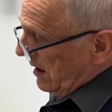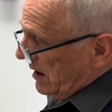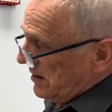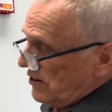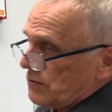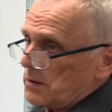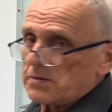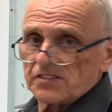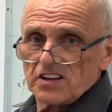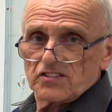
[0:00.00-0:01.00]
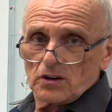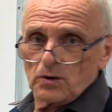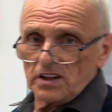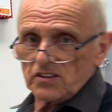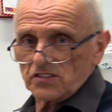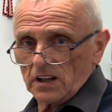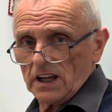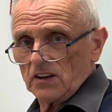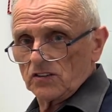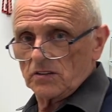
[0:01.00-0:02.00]
This represents a good
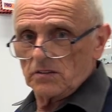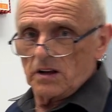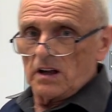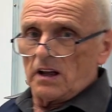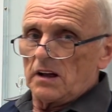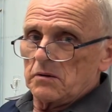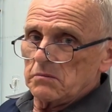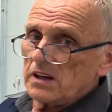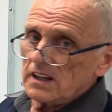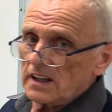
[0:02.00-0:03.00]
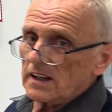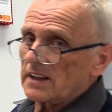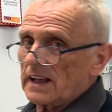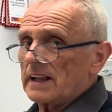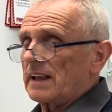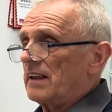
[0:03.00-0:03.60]
installation, meaning that